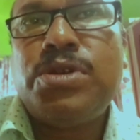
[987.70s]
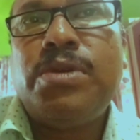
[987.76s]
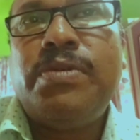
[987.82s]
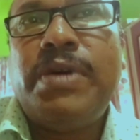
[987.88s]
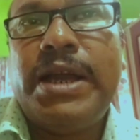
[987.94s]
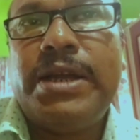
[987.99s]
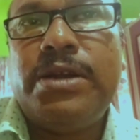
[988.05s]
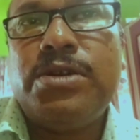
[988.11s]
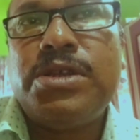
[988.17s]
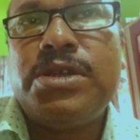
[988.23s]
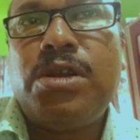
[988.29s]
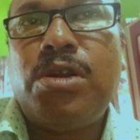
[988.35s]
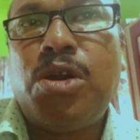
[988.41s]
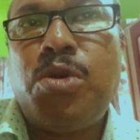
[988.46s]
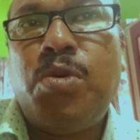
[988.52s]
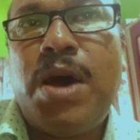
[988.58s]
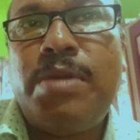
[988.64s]
of hydrogen
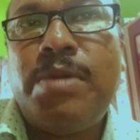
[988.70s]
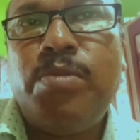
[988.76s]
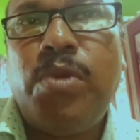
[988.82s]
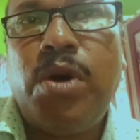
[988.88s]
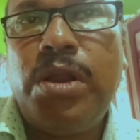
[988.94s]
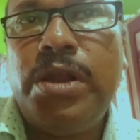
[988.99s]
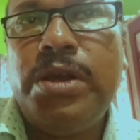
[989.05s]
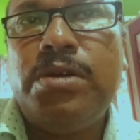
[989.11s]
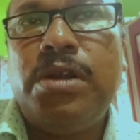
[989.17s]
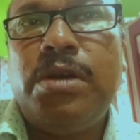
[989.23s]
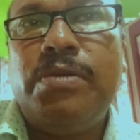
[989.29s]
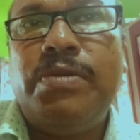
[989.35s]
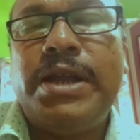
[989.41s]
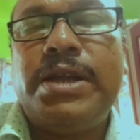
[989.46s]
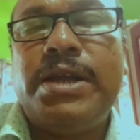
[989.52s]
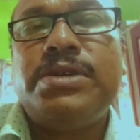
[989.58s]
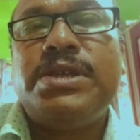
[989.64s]
or 1 molecule of
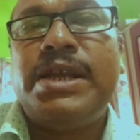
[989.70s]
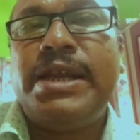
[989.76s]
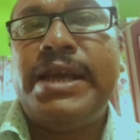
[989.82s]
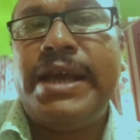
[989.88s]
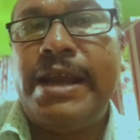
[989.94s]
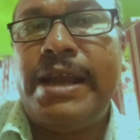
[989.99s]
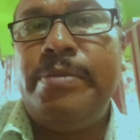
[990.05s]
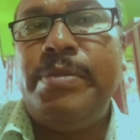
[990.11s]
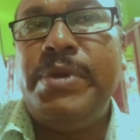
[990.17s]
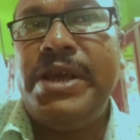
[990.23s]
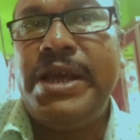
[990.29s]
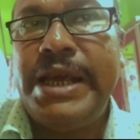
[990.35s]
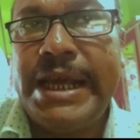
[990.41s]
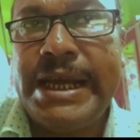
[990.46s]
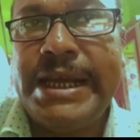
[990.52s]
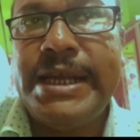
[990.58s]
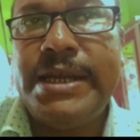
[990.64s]
hydrogen can be
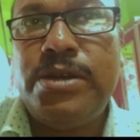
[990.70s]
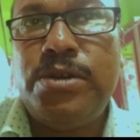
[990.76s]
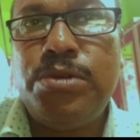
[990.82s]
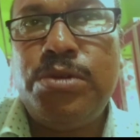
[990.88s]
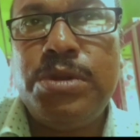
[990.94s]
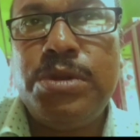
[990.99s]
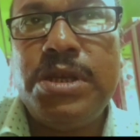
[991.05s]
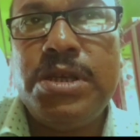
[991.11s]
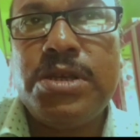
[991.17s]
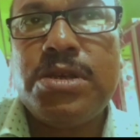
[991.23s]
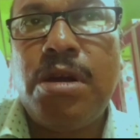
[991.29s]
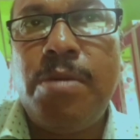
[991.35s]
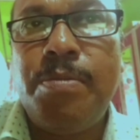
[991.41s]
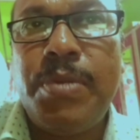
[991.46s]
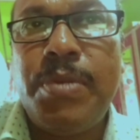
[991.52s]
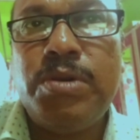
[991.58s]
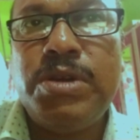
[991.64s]
added to this
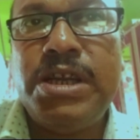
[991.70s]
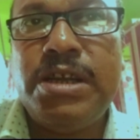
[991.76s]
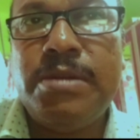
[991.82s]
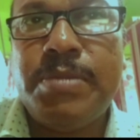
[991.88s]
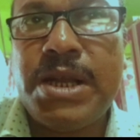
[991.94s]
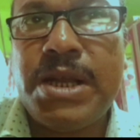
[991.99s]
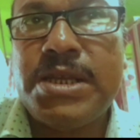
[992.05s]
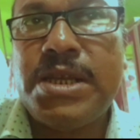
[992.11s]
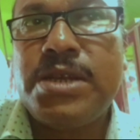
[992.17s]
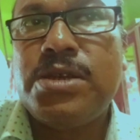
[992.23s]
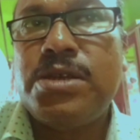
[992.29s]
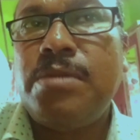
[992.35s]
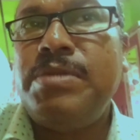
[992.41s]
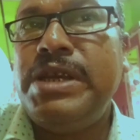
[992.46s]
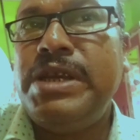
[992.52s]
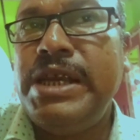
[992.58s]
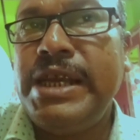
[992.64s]
compound in presence
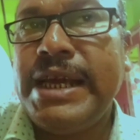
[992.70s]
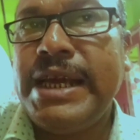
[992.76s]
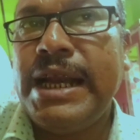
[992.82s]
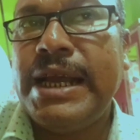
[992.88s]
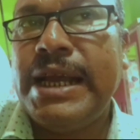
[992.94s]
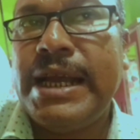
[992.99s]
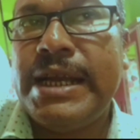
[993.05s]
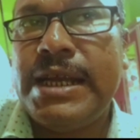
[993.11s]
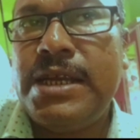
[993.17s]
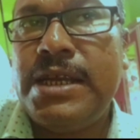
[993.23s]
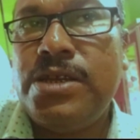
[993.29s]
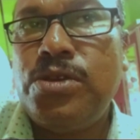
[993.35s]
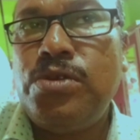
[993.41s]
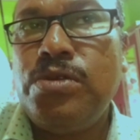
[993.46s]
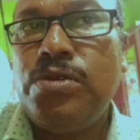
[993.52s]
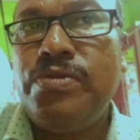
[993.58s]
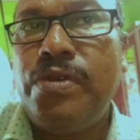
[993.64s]
of nickel
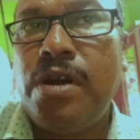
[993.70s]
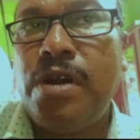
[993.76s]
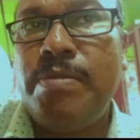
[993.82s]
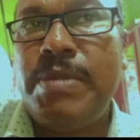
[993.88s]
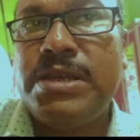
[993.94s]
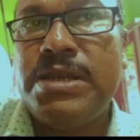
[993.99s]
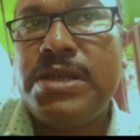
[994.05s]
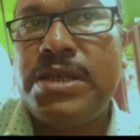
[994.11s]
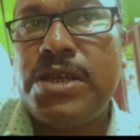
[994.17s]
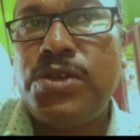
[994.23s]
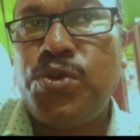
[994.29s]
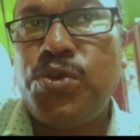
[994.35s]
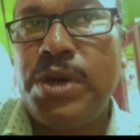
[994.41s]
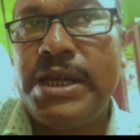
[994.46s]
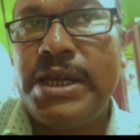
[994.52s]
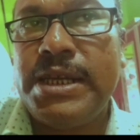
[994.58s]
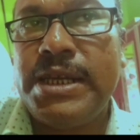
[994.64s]
catalyst to form a
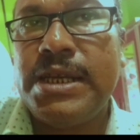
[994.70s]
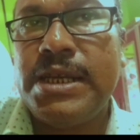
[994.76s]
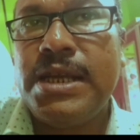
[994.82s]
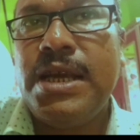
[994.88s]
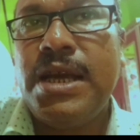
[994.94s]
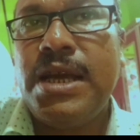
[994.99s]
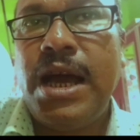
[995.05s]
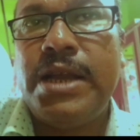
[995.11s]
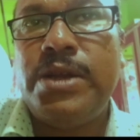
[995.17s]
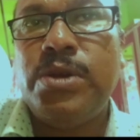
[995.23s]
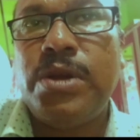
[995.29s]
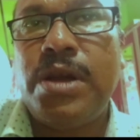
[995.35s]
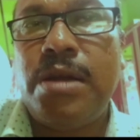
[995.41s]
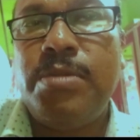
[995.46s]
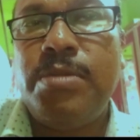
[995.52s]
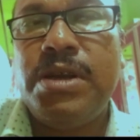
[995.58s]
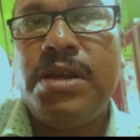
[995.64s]
saturated
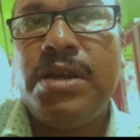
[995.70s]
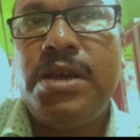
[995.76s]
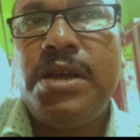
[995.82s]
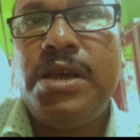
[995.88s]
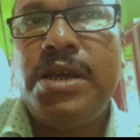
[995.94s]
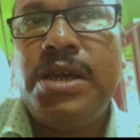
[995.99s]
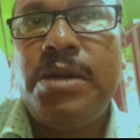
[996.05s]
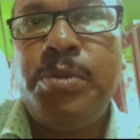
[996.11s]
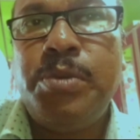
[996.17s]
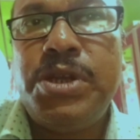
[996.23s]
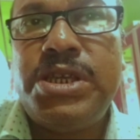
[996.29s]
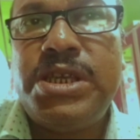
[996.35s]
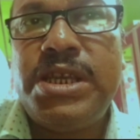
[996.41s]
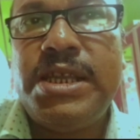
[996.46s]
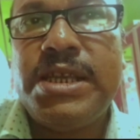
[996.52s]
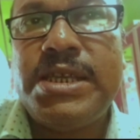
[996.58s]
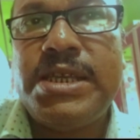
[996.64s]
hydrocarbon. If we
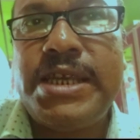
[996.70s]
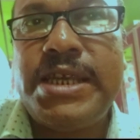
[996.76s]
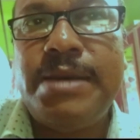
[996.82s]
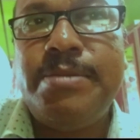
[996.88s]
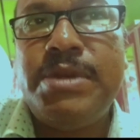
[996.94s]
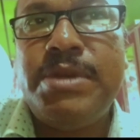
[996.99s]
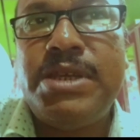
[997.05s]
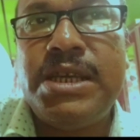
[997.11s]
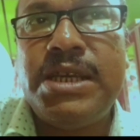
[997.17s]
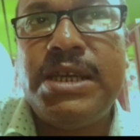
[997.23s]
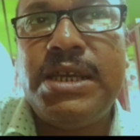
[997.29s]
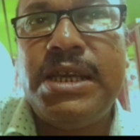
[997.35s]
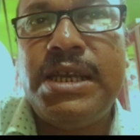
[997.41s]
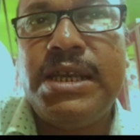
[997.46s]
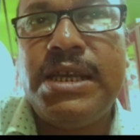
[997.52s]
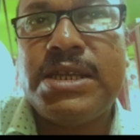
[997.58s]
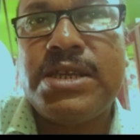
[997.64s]
see the same thing
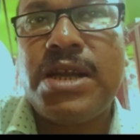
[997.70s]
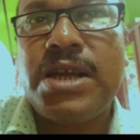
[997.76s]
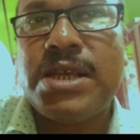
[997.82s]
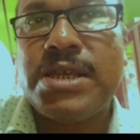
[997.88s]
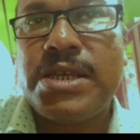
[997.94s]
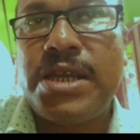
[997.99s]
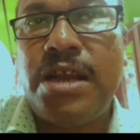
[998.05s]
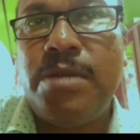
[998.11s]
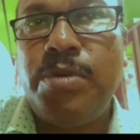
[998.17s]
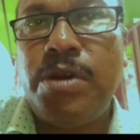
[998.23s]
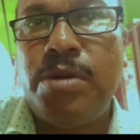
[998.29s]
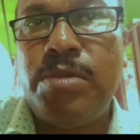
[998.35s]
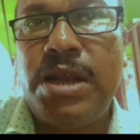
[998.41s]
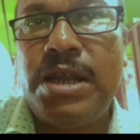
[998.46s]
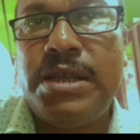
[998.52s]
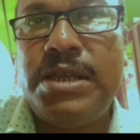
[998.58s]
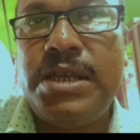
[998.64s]
in the structural
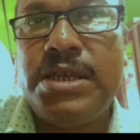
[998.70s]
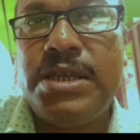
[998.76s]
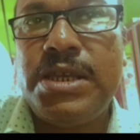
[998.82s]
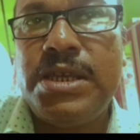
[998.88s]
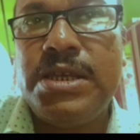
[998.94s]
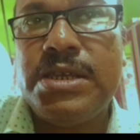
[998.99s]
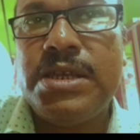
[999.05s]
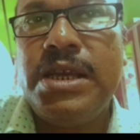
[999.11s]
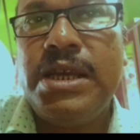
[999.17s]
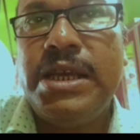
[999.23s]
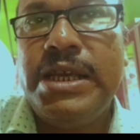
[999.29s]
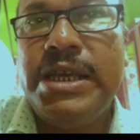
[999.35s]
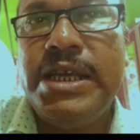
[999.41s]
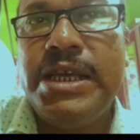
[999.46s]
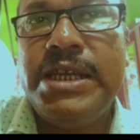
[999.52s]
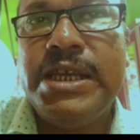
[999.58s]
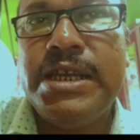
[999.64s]
formula, this is
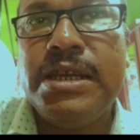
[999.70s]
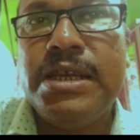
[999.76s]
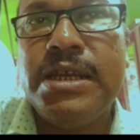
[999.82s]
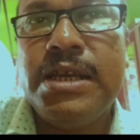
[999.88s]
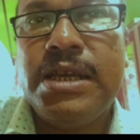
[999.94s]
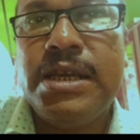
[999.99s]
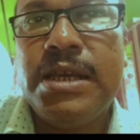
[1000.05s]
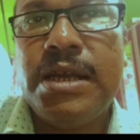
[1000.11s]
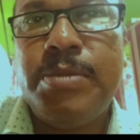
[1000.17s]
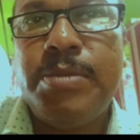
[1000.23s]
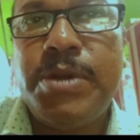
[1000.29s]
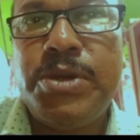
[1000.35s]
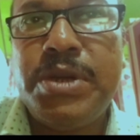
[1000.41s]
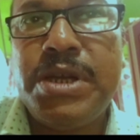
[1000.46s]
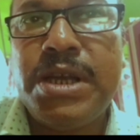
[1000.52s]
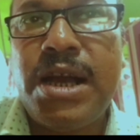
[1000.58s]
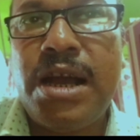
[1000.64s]
ethene.
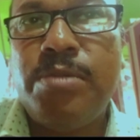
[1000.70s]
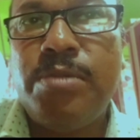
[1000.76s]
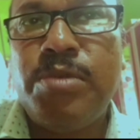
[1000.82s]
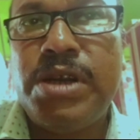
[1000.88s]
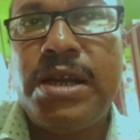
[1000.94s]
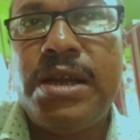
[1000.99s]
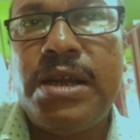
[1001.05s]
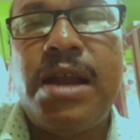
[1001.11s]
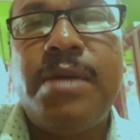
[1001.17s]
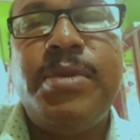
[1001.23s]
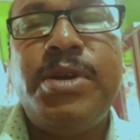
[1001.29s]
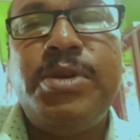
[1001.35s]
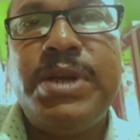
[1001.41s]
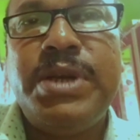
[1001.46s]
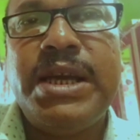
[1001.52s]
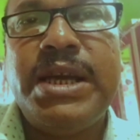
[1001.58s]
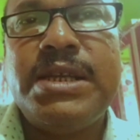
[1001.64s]
Between carbon and carbon,
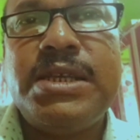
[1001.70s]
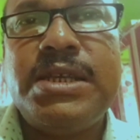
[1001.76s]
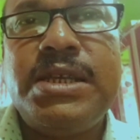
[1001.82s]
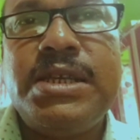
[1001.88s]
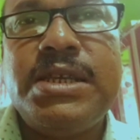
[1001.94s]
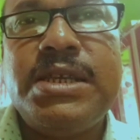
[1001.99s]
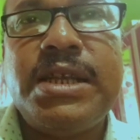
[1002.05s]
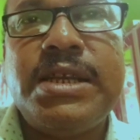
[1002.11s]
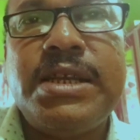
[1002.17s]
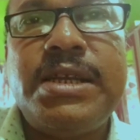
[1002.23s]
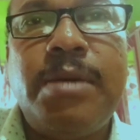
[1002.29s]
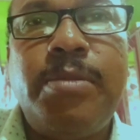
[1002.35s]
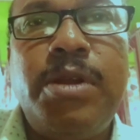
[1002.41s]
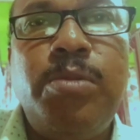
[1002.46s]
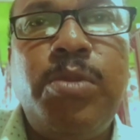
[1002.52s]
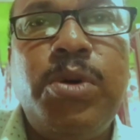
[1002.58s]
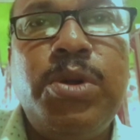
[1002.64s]
we can see this is a
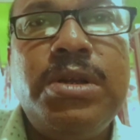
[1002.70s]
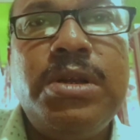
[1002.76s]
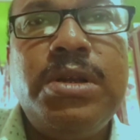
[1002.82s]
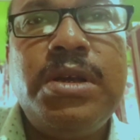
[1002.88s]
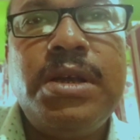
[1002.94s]
double bond,